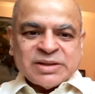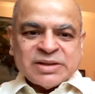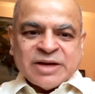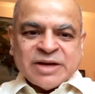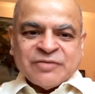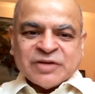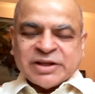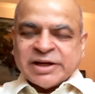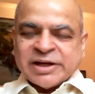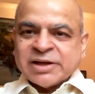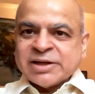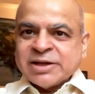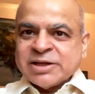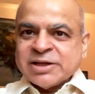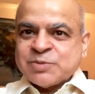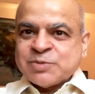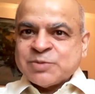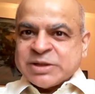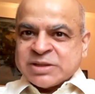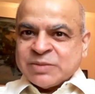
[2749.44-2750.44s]
everything
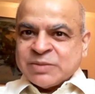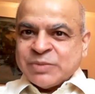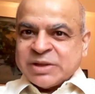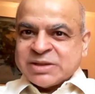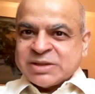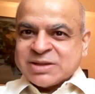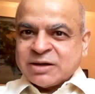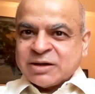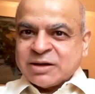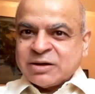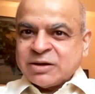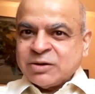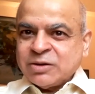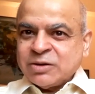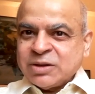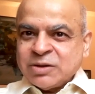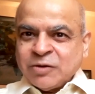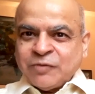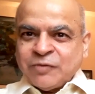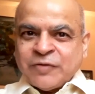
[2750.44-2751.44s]
turns pessimistic.
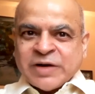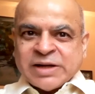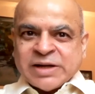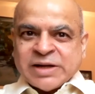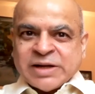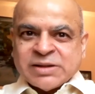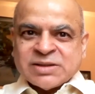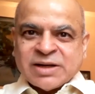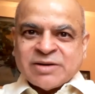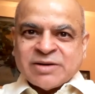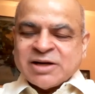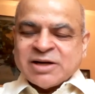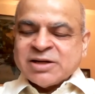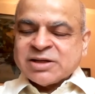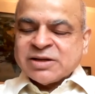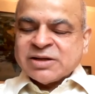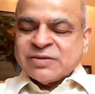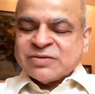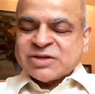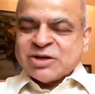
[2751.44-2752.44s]
Your friends and
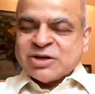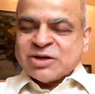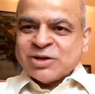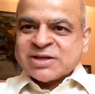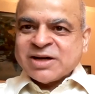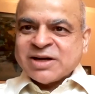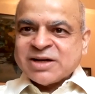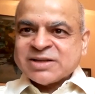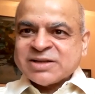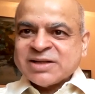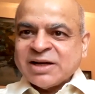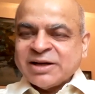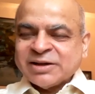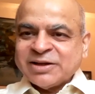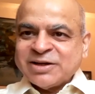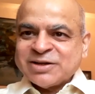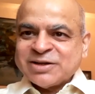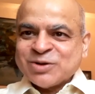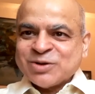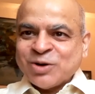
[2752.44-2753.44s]
relatives, they all start selling
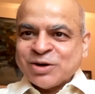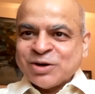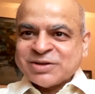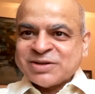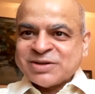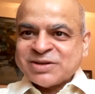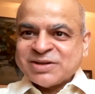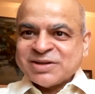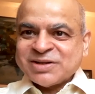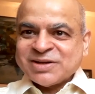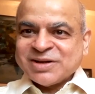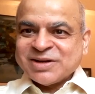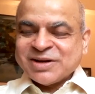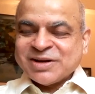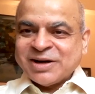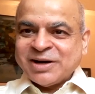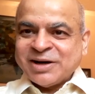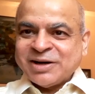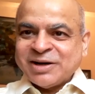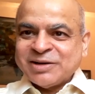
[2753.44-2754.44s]
their stocks,
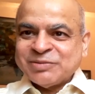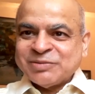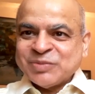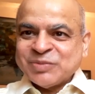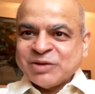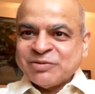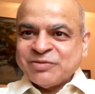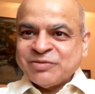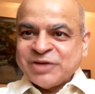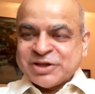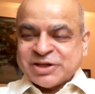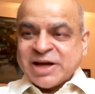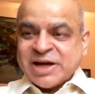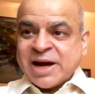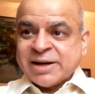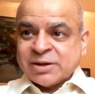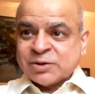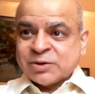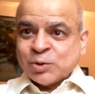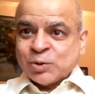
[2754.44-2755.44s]
which they
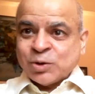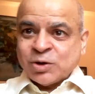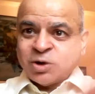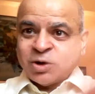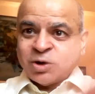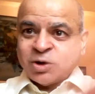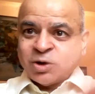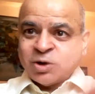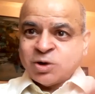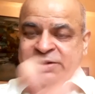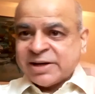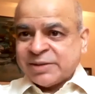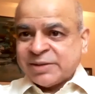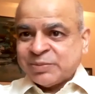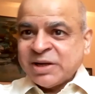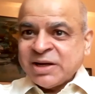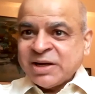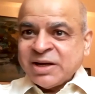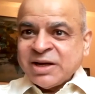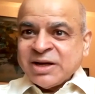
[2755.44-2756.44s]
hadn't sold all this
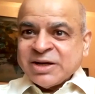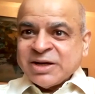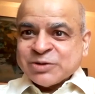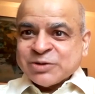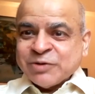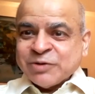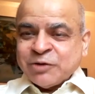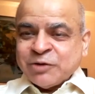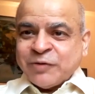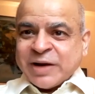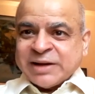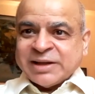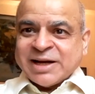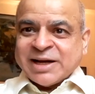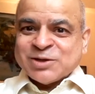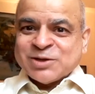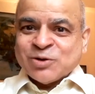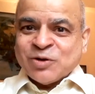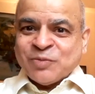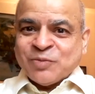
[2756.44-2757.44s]
time. So when you find
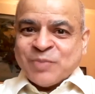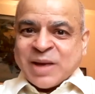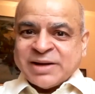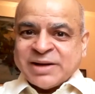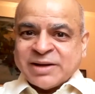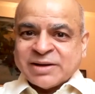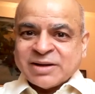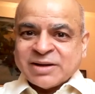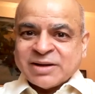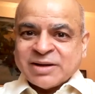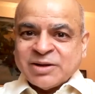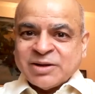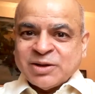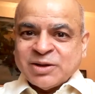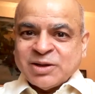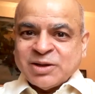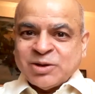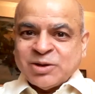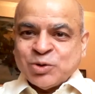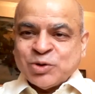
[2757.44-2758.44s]
that sort of panic,
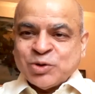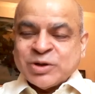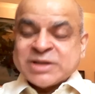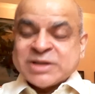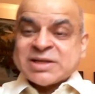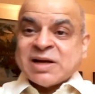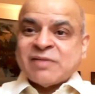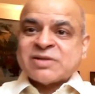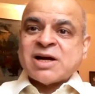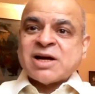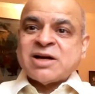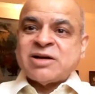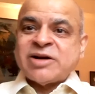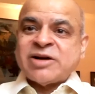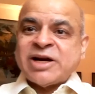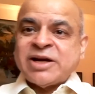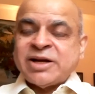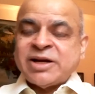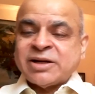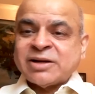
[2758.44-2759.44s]
you yourself start
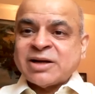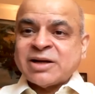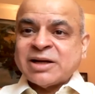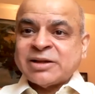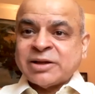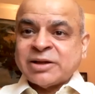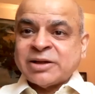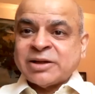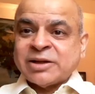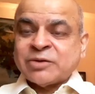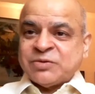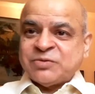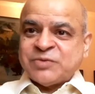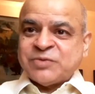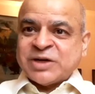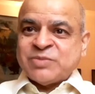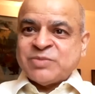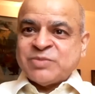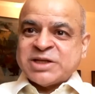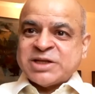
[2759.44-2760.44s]
dreading. I think
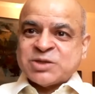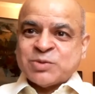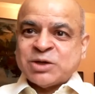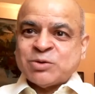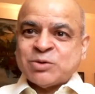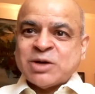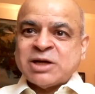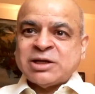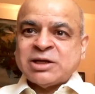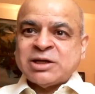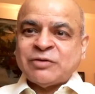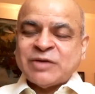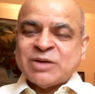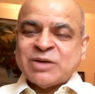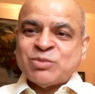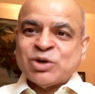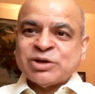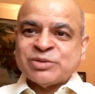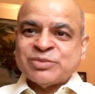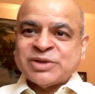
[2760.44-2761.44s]
one best way to identify
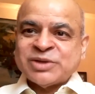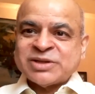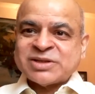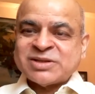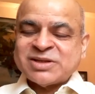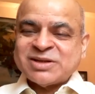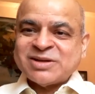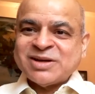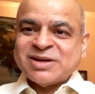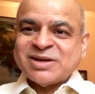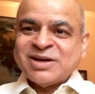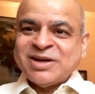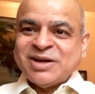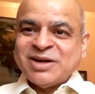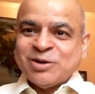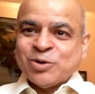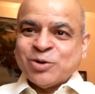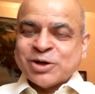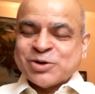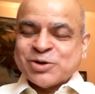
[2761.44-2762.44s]
bottom is
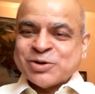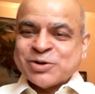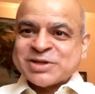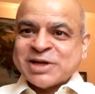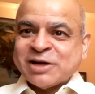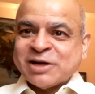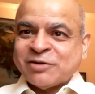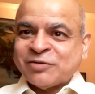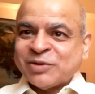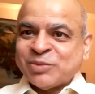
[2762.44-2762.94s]
look at yourself. I